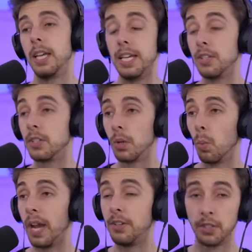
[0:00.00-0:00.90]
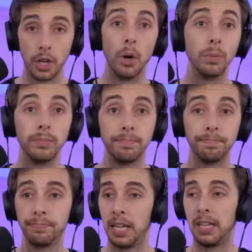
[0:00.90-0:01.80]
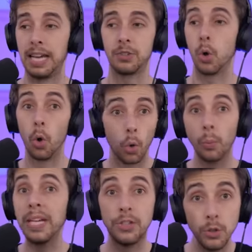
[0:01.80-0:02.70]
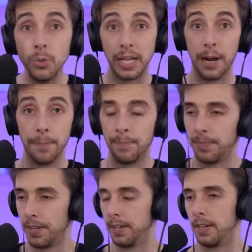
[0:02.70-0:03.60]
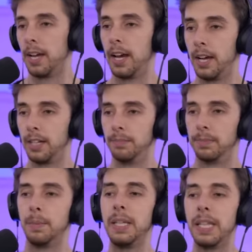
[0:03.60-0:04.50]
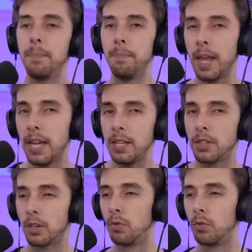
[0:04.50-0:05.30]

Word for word: is the way to go. And that's all we do now. Um, I mean, they made the